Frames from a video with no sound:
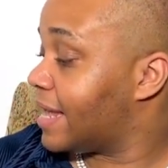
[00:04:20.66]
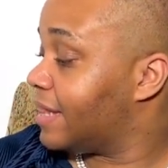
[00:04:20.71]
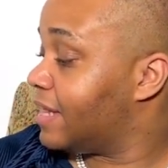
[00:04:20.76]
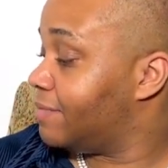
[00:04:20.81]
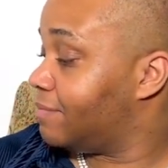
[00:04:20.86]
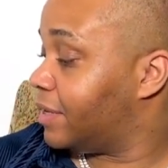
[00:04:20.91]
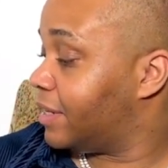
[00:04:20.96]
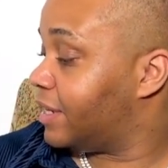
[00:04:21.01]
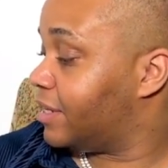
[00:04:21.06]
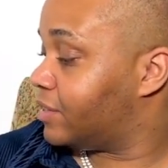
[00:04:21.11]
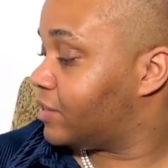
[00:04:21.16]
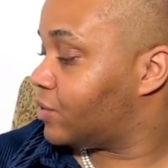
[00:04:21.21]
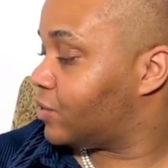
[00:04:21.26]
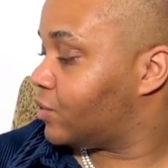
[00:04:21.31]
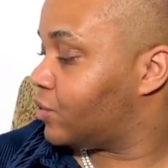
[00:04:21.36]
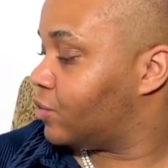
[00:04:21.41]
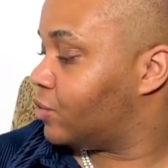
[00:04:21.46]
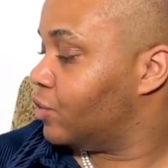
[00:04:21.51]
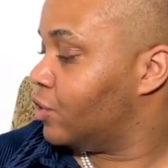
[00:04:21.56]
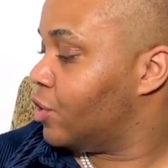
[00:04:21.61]
Mini
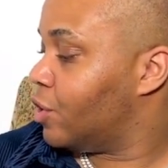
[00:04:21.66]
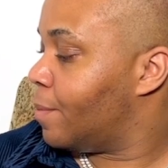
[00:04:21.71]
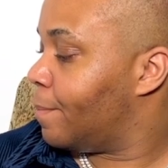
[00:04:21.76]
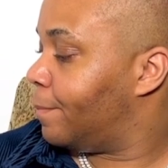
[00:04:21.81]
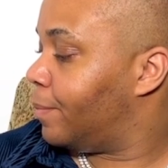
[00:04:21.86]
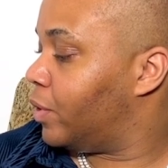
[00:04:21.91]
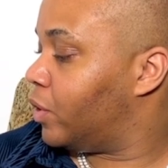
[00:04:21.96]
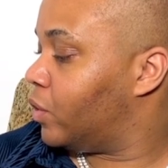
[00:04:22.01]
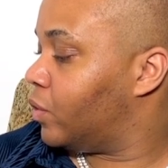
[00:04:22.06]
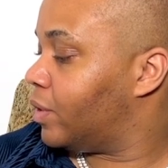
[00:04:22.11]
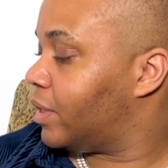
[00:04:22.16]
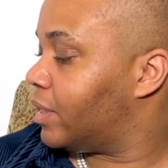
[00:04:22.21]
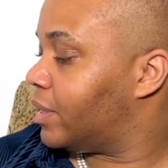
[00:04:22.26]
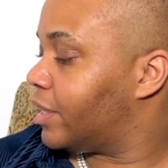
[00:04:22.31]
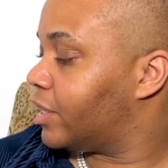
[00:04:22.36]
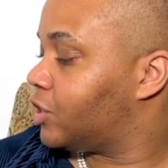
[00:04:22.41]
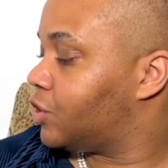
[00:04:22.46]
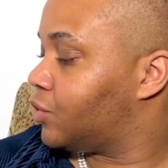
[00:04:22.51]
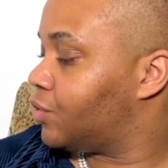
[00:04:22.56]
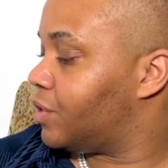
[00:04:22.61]
2 Blue
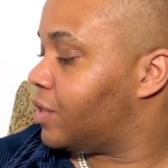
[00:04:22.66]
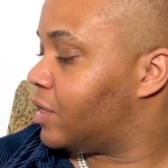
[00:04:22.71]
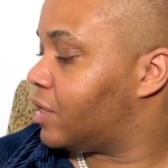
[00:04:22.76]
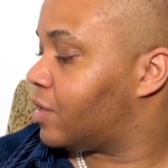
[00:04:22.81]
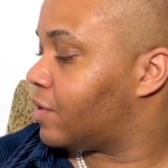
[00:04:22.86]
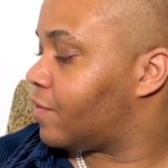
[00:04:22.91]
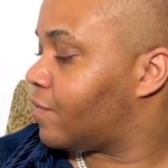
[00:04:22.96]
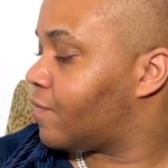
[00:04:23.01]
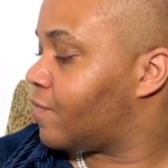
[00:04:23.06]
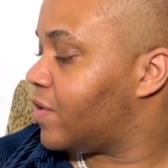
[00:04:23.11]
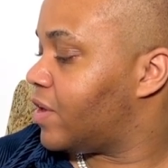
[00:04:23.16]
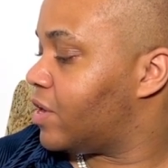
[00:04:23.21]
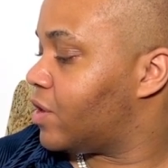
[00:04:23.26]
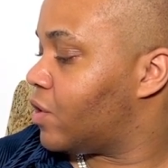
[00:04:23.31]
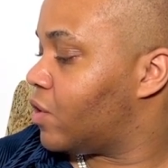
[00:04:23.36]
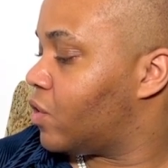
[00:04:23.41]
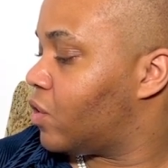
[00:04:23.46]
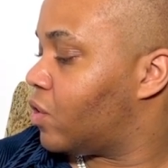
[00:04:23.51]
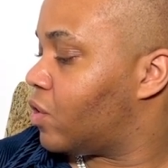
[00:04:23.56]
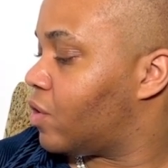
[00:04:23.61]
Electric
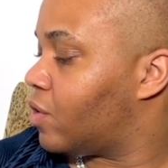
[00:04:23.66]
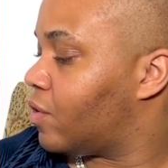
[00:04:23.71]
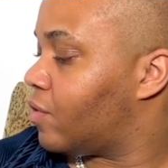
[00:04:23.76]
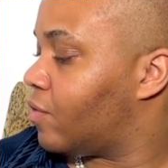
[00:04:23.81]
VO